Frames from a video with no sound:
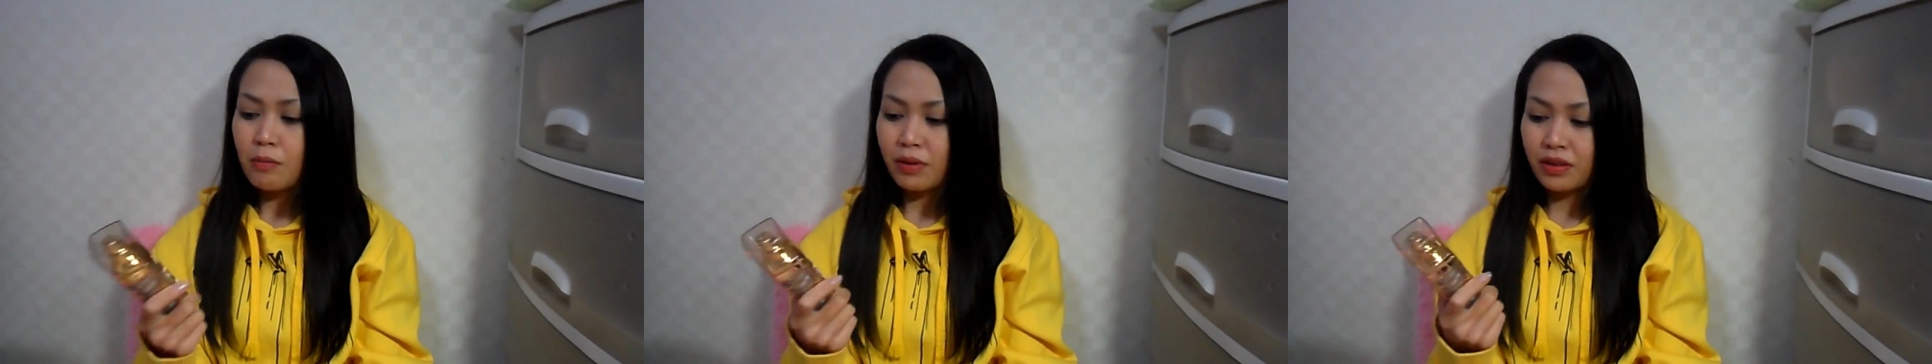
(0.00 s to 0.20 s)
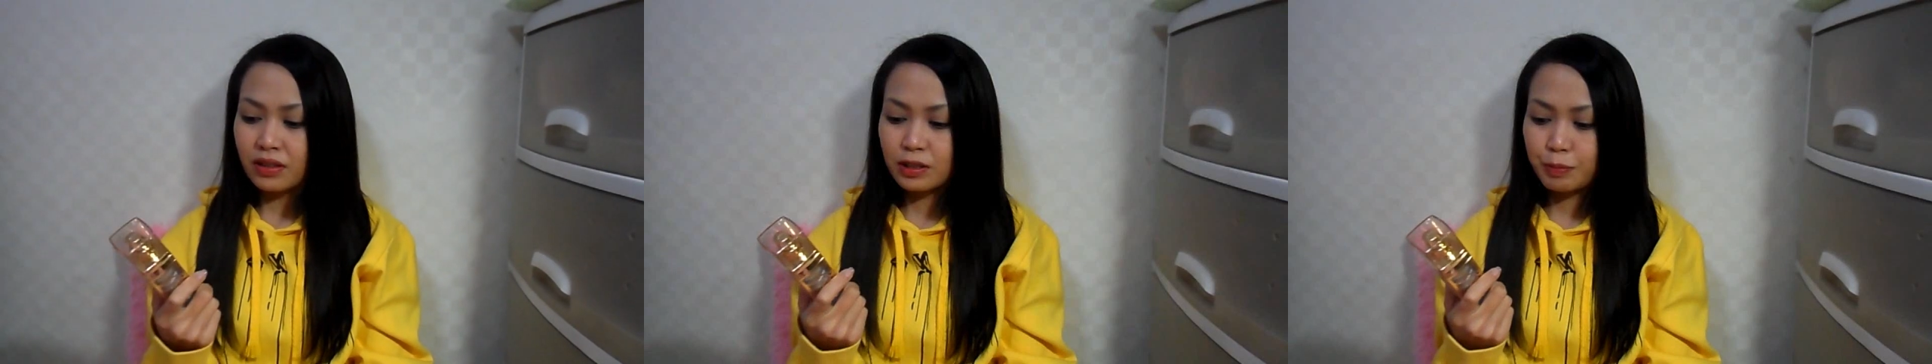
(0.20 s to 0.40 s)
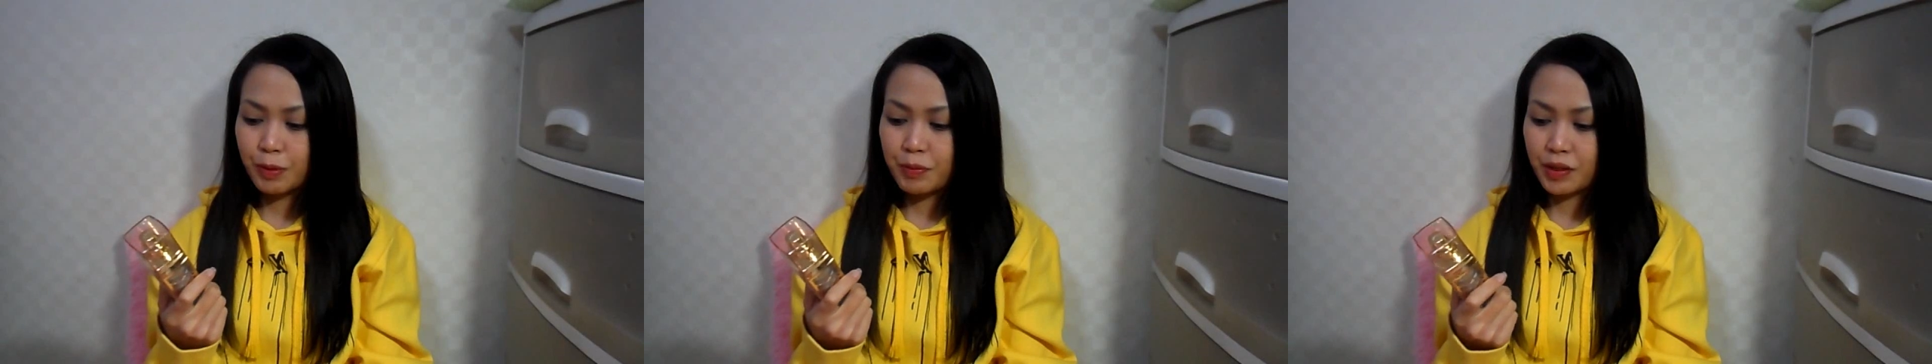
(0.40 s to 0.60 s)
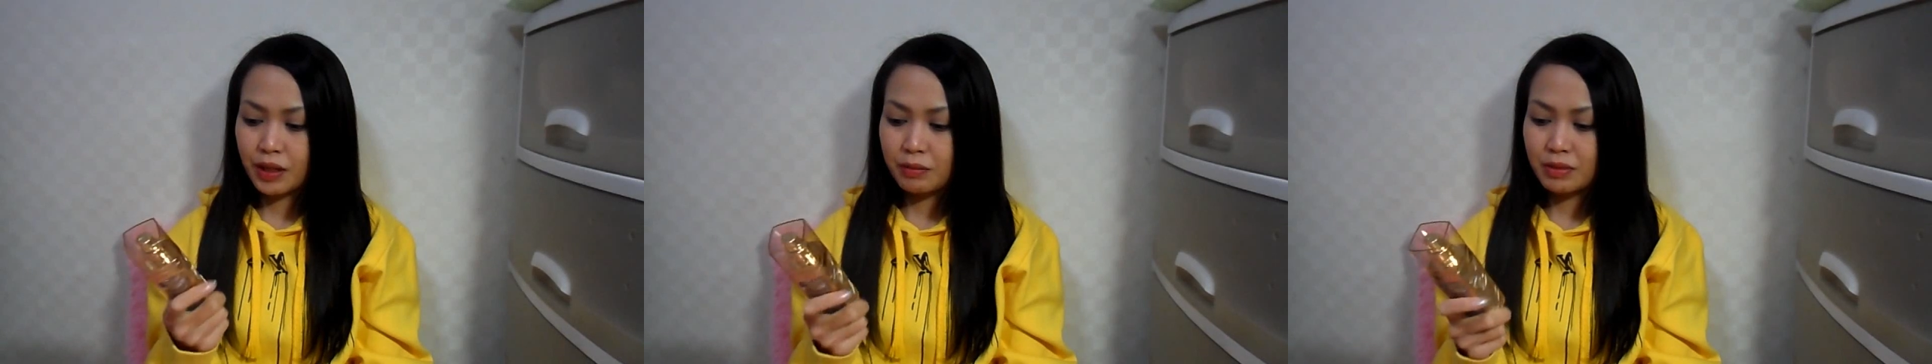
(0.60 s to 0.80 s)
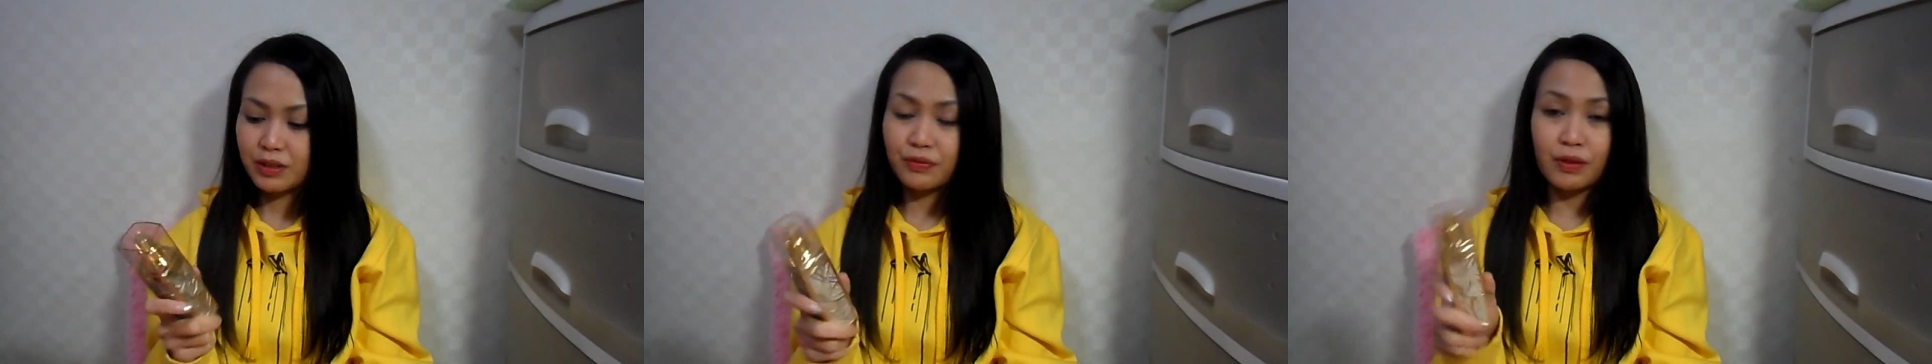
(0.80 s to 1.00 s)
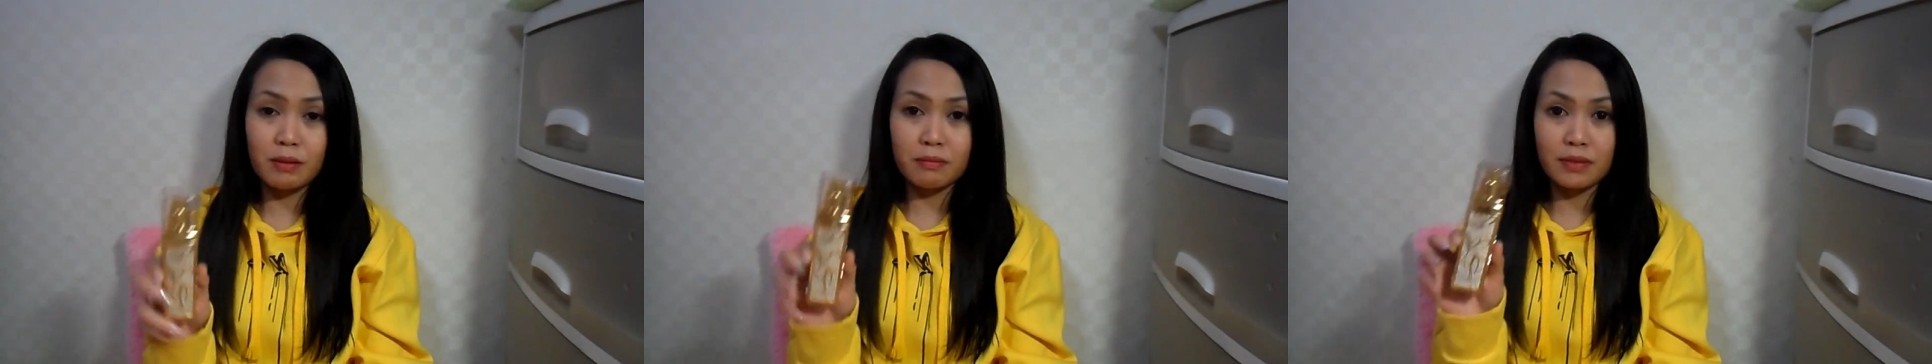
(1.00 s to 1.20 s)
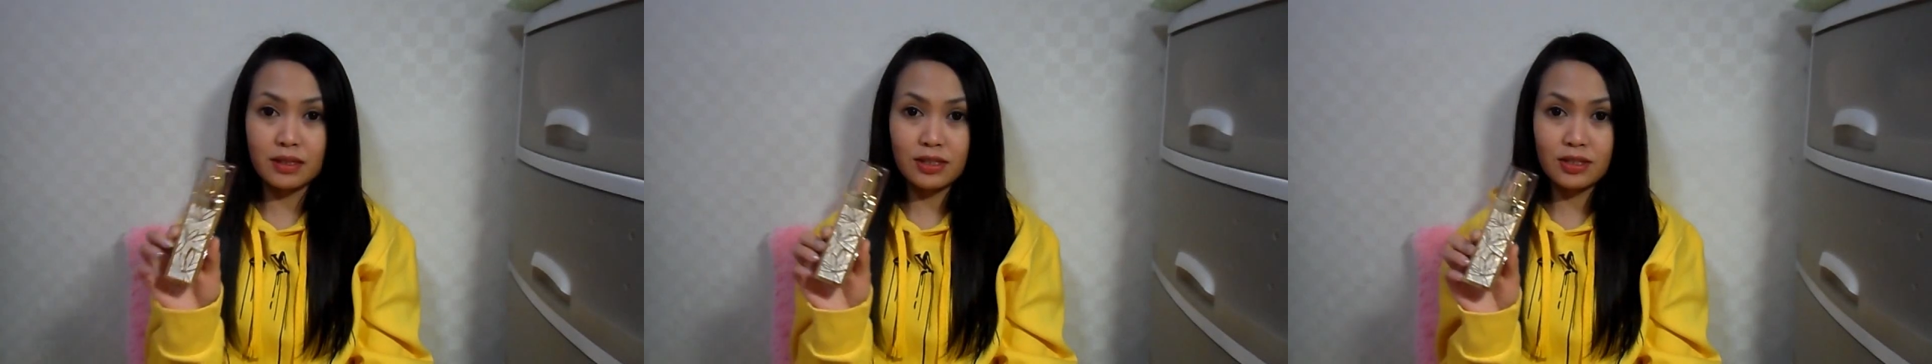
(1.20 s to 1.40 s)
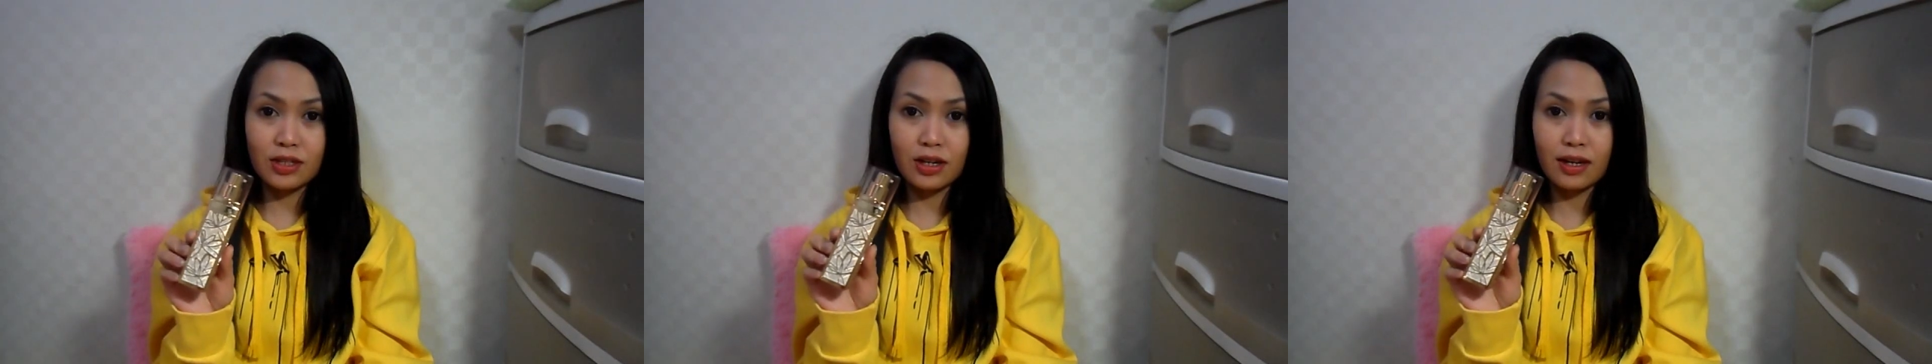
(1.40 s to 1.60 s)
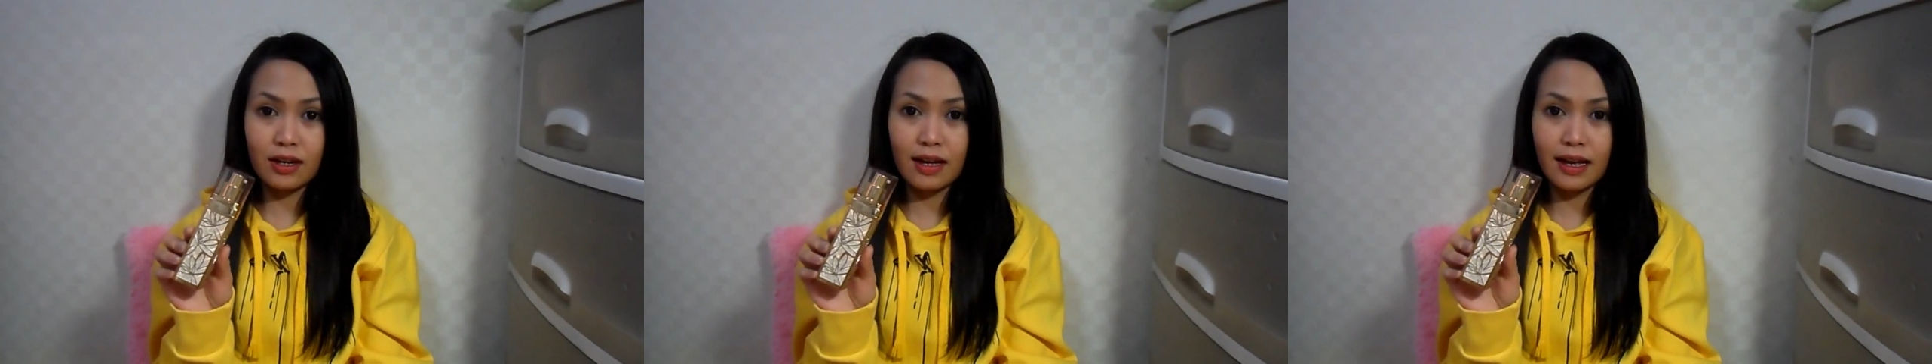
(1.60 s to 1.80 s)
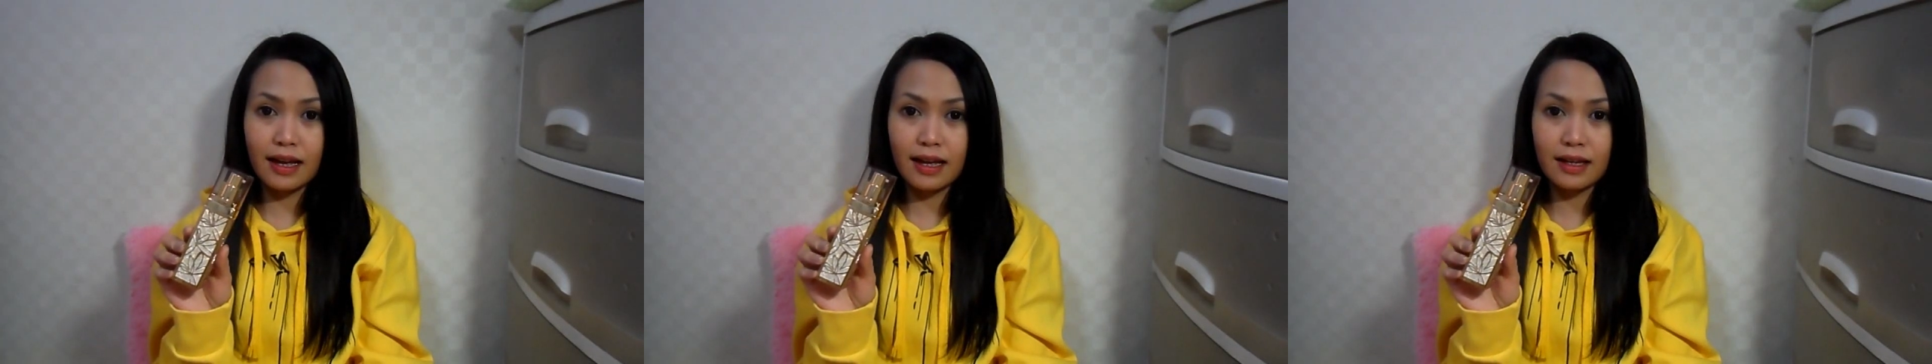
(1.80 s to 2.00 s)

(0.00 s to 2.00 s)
But this BB cream is from MISSHA,